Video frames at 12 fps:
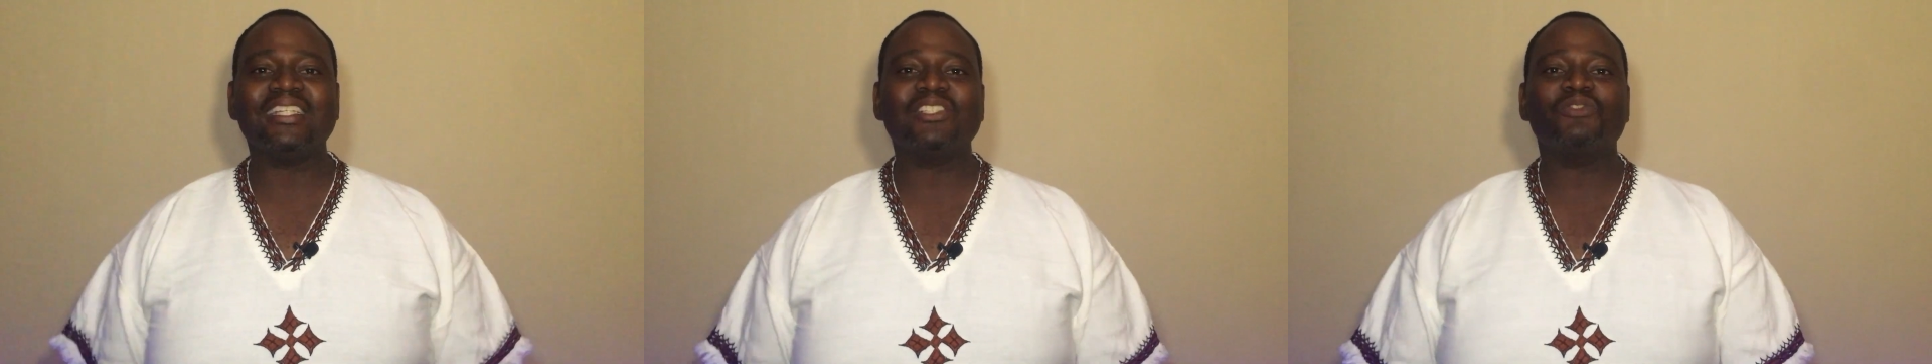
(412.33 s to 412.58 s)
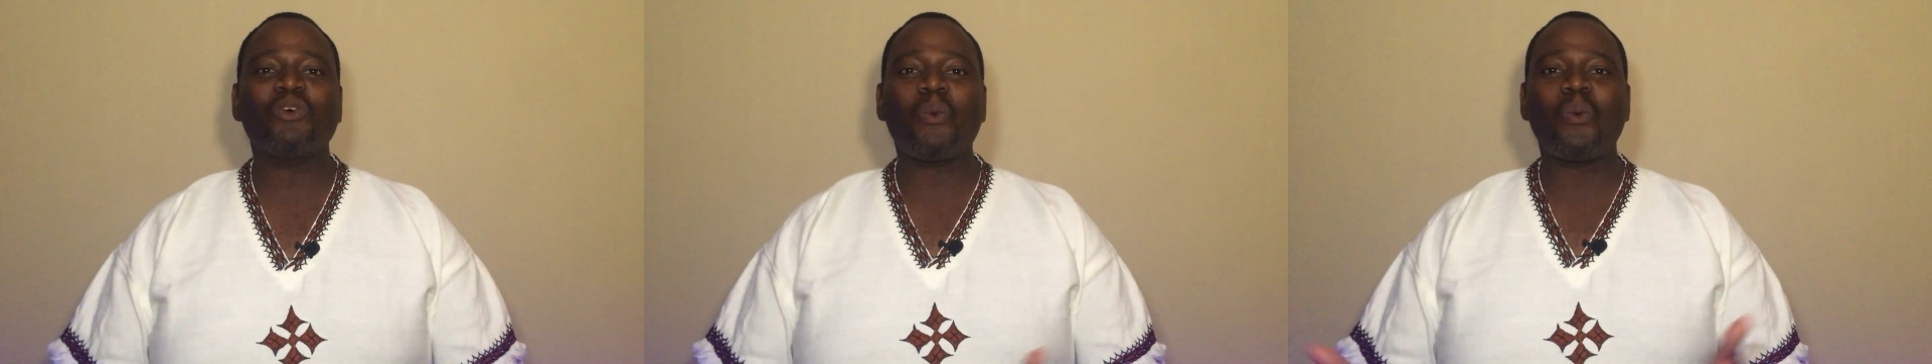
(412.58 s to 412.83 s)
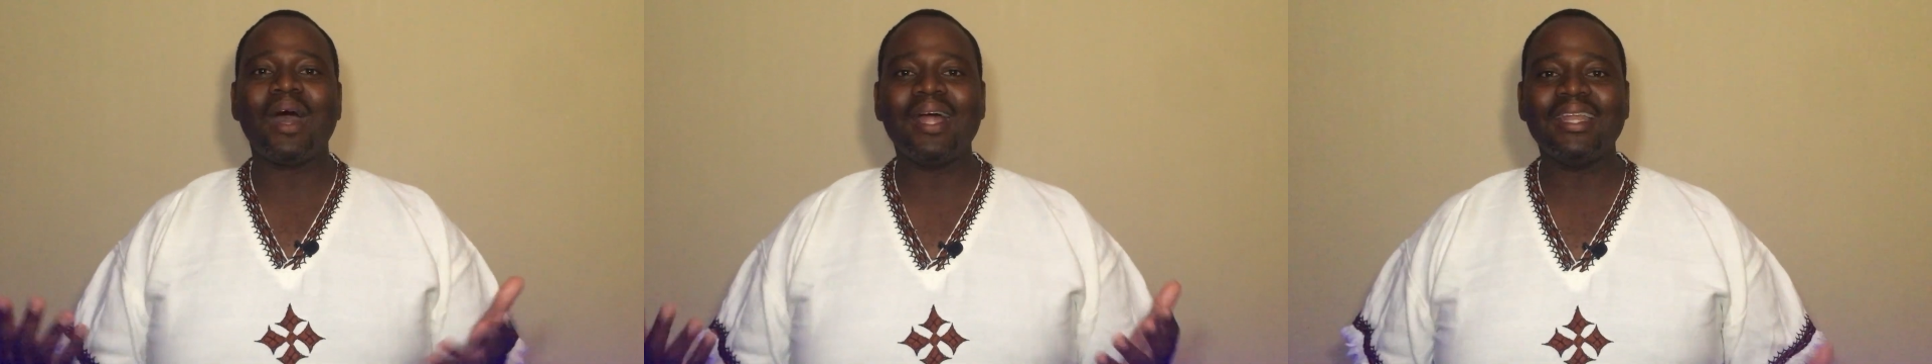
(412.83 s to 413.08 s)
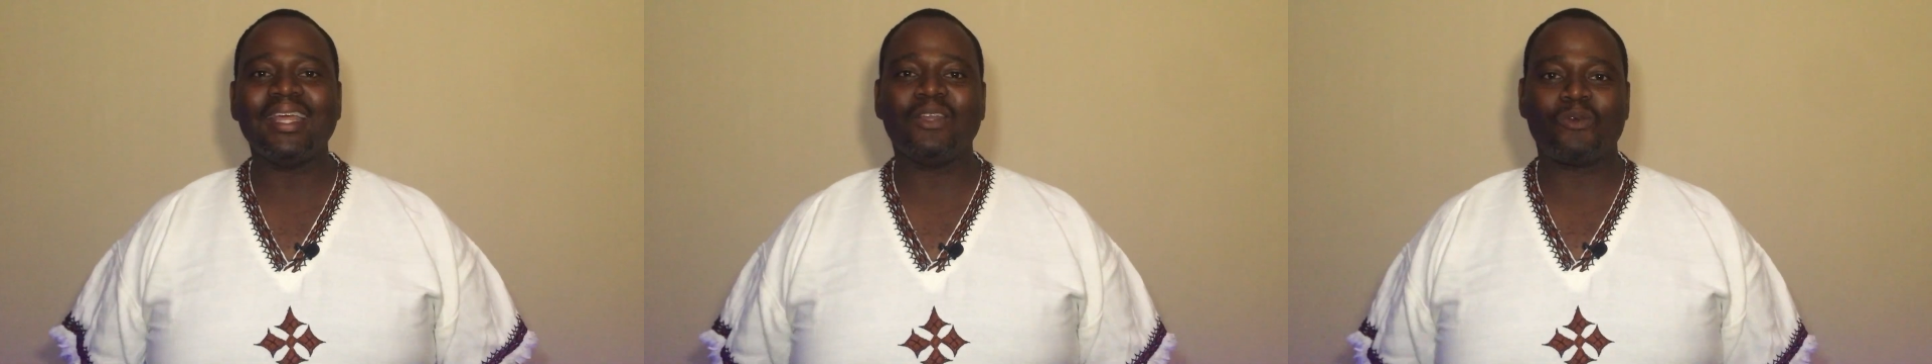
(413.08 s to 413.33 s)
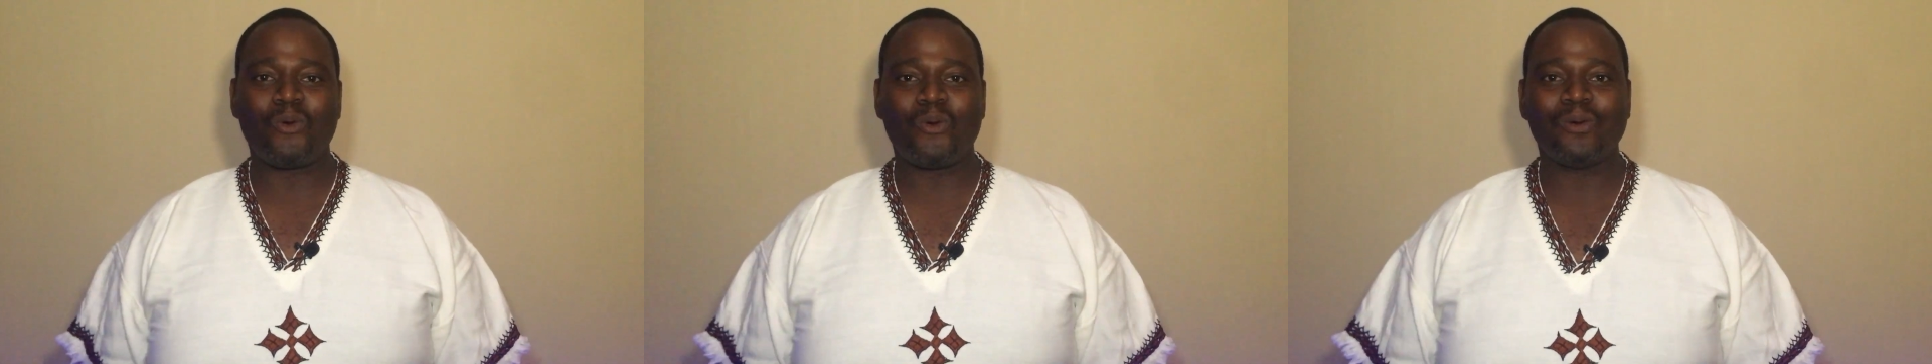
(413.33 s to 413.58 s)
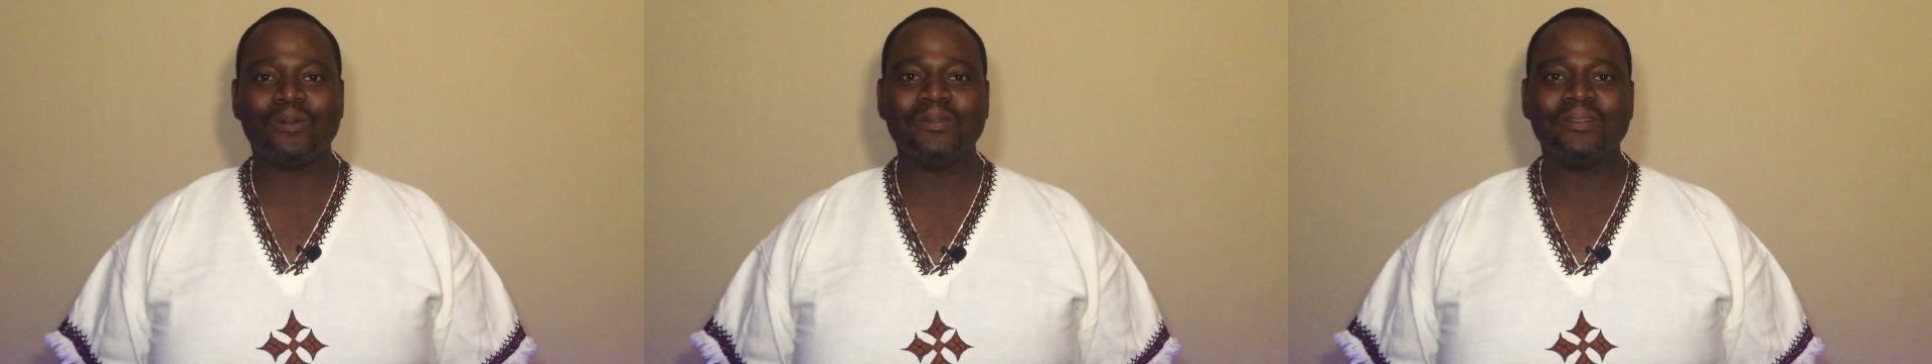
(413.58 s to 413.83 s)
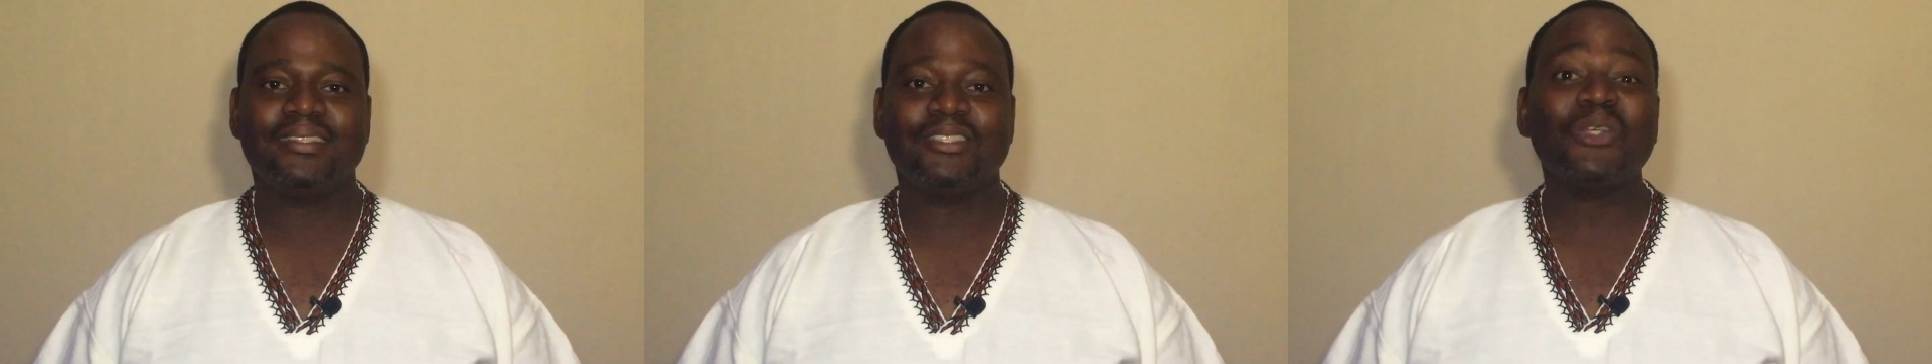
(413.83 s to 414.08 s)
It is for one and all.